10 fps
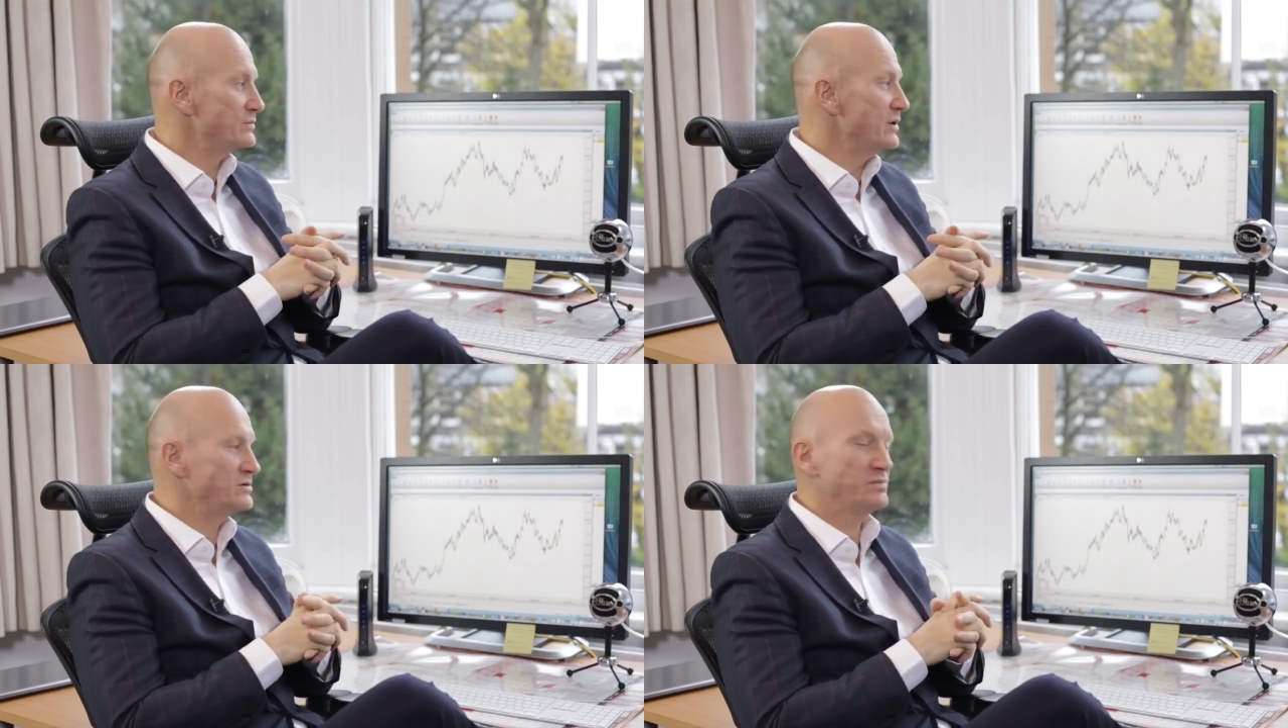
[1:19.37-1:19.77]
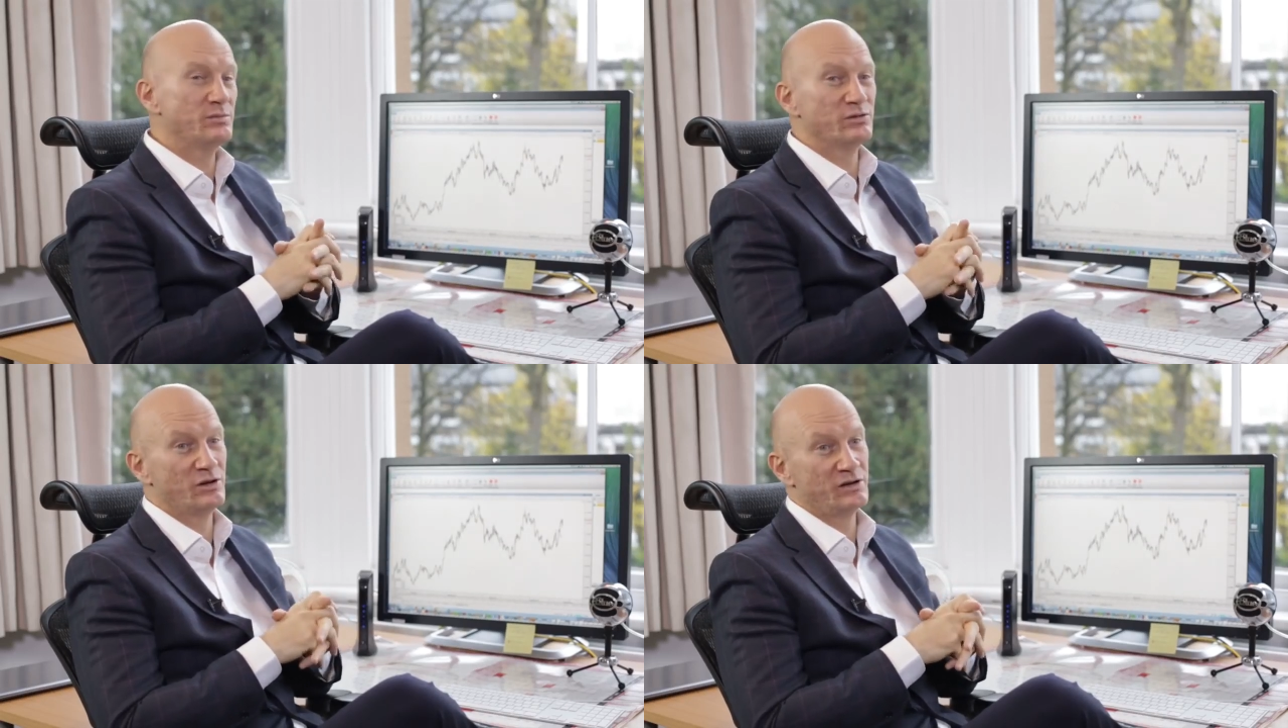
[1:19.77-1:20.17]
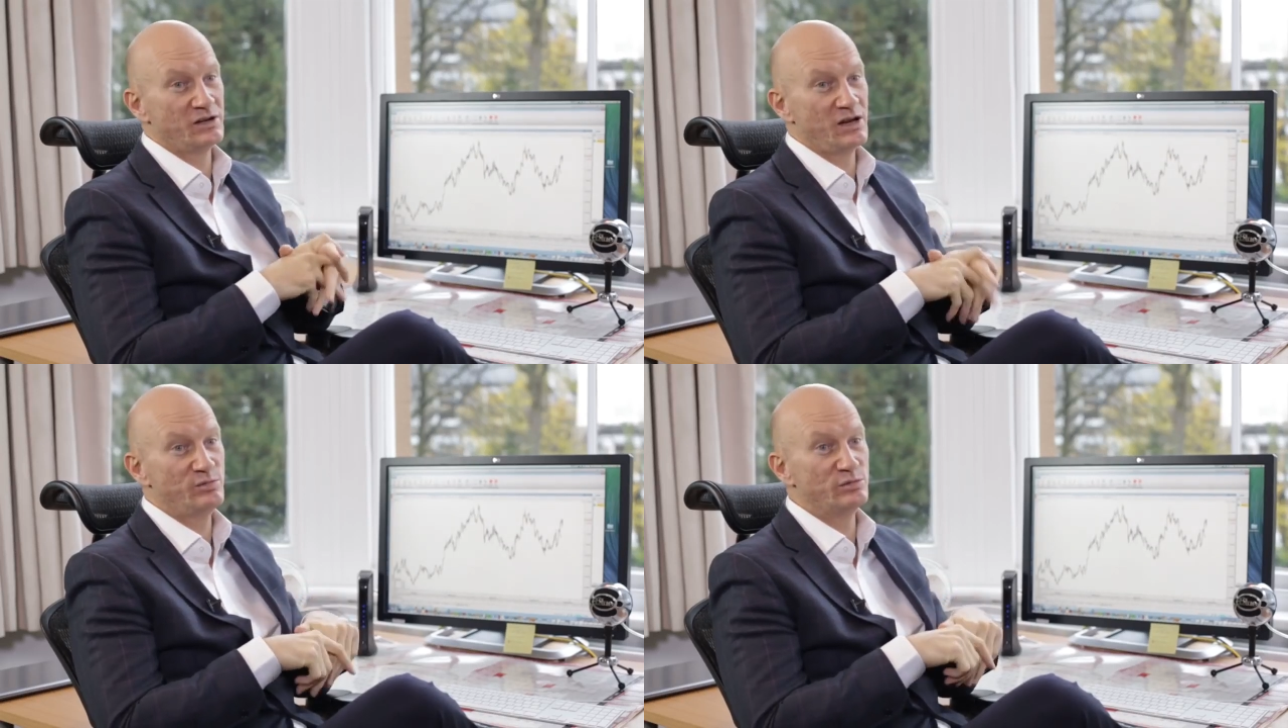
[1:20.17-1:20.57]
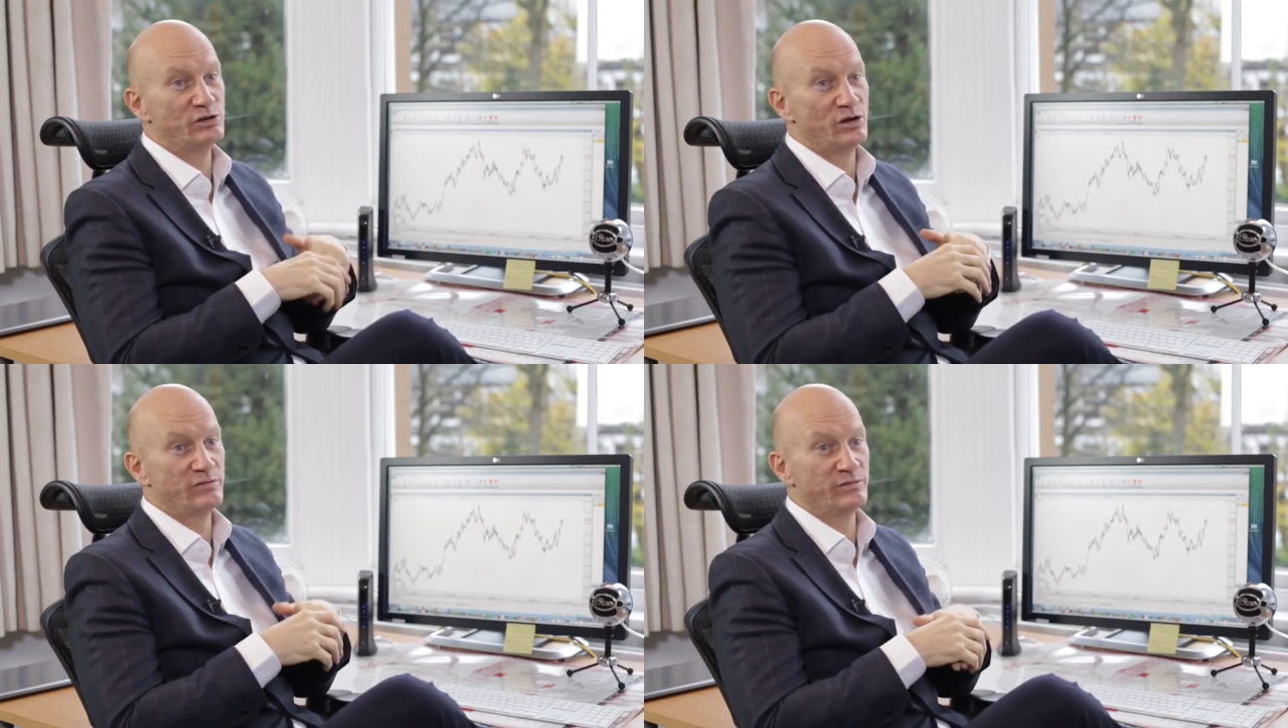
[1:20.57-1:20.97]
which most people are
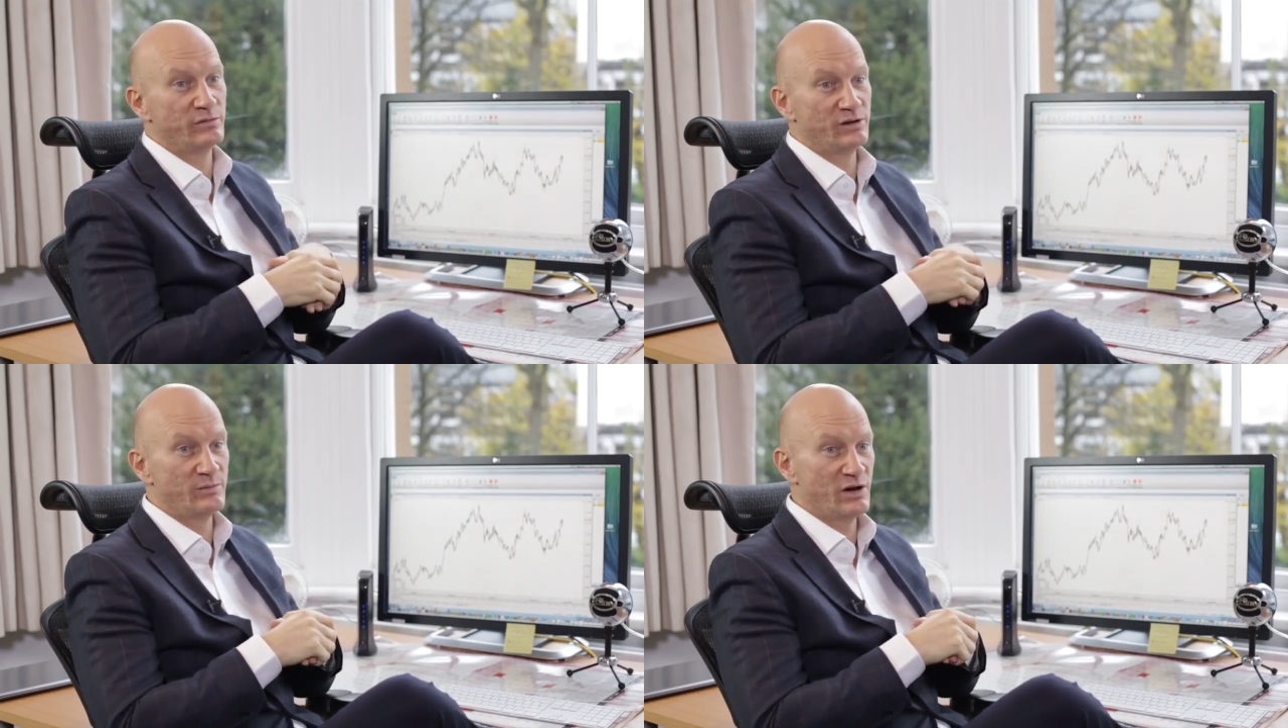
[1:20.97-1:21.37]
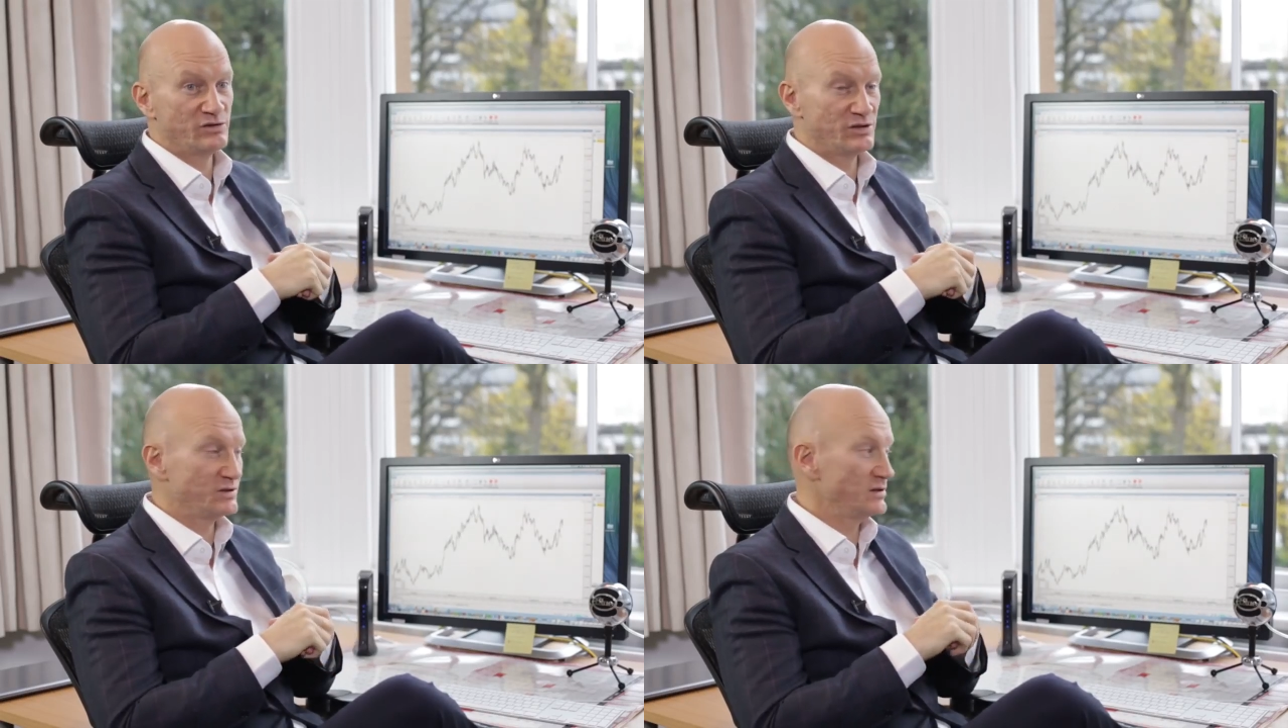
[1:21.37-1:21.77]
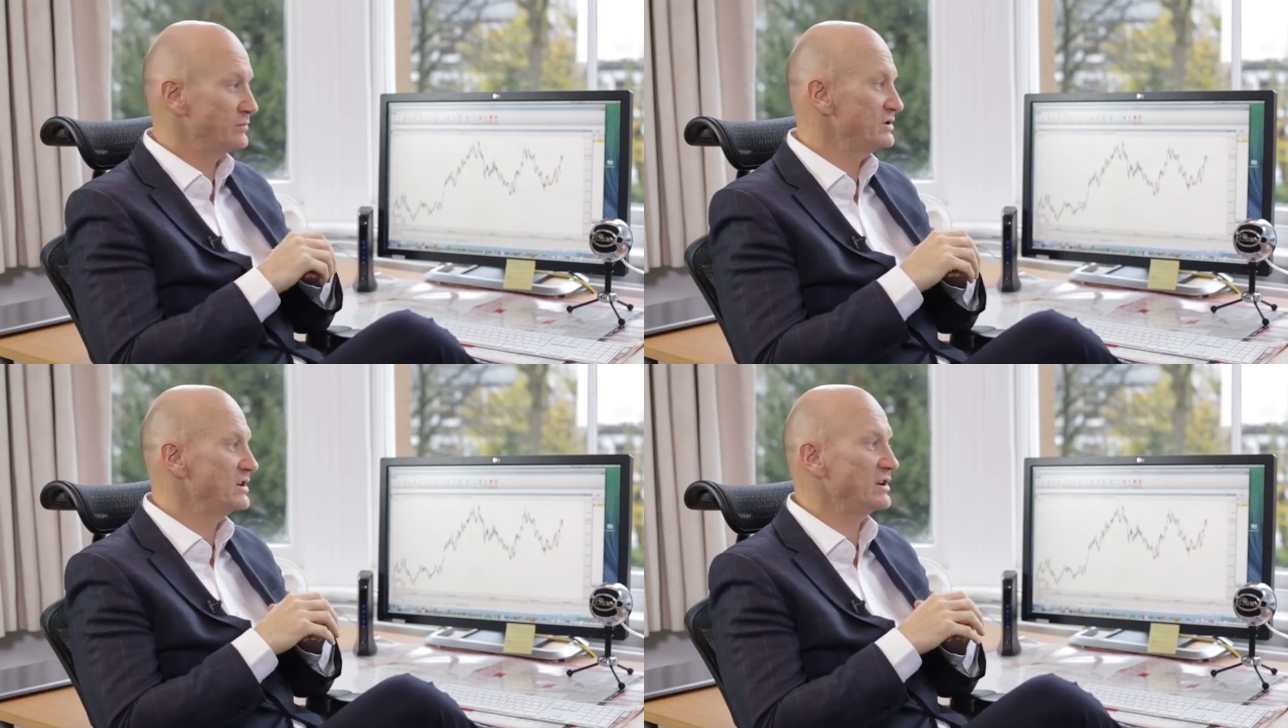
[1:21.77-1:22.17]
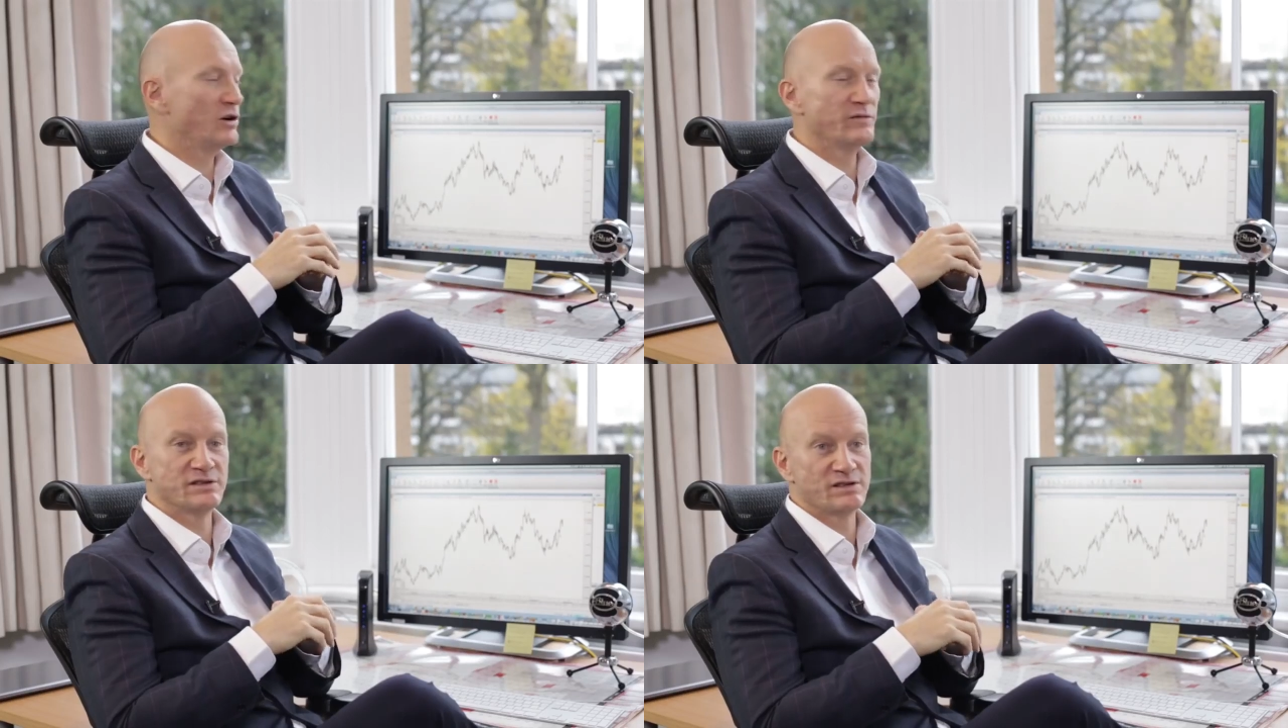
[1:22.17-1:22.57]
incapable of with emotions,
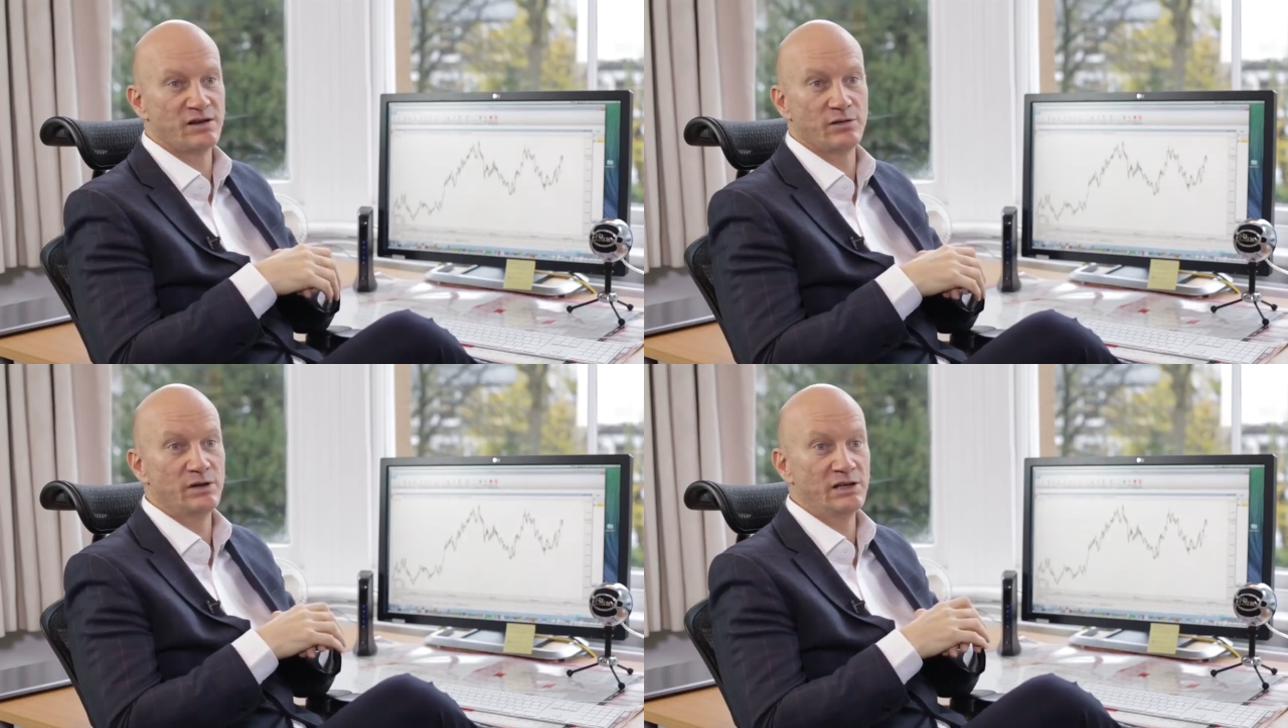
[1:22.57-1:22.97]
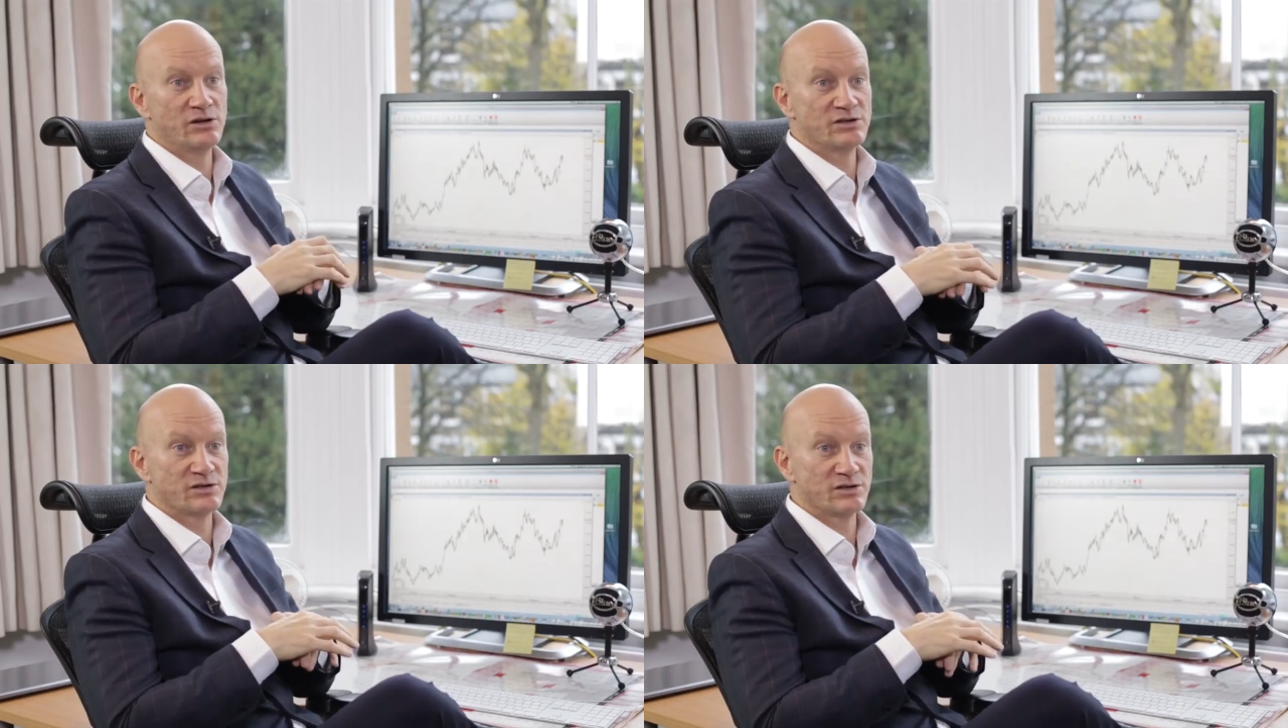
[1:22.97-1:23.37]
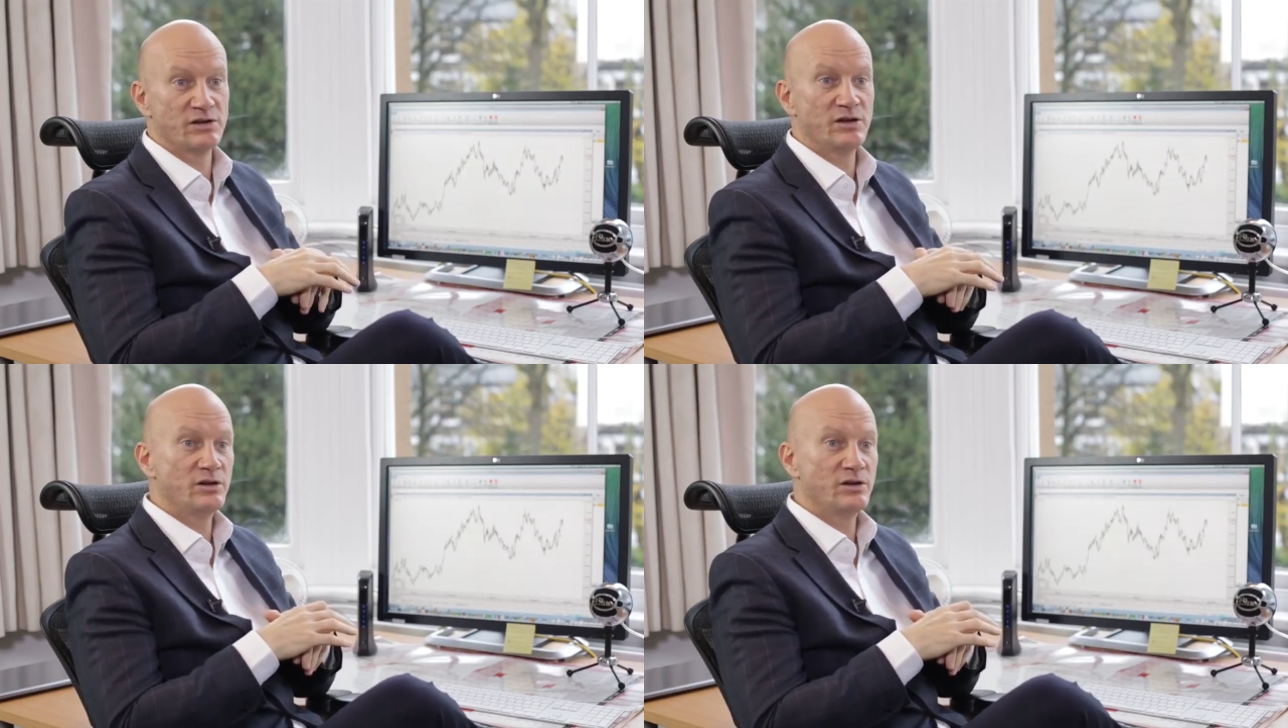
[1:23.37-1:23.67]
particularly after, say, 3 losses.